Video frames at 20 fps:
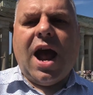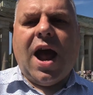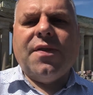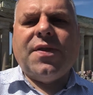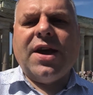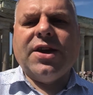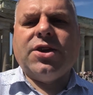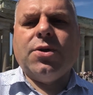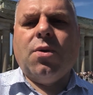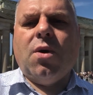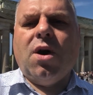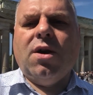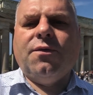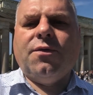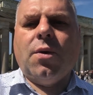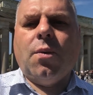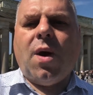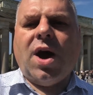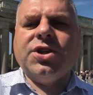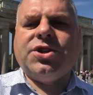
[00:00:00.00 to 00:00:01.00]
And thank you all
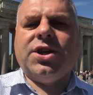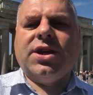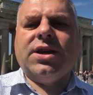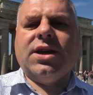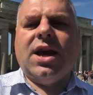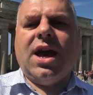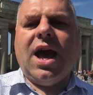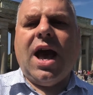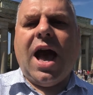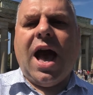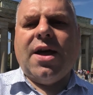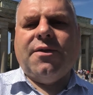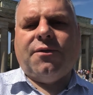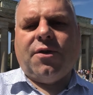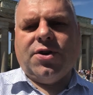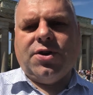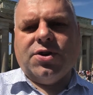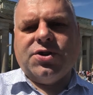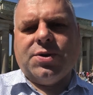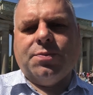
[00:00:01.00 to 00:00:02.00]
for watching and
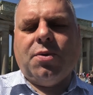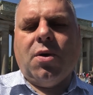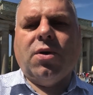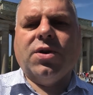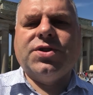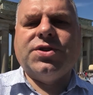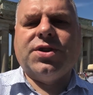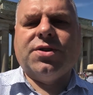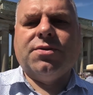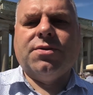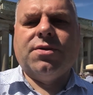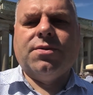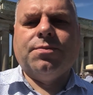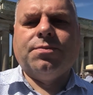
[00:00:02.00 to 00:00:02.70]
for your support.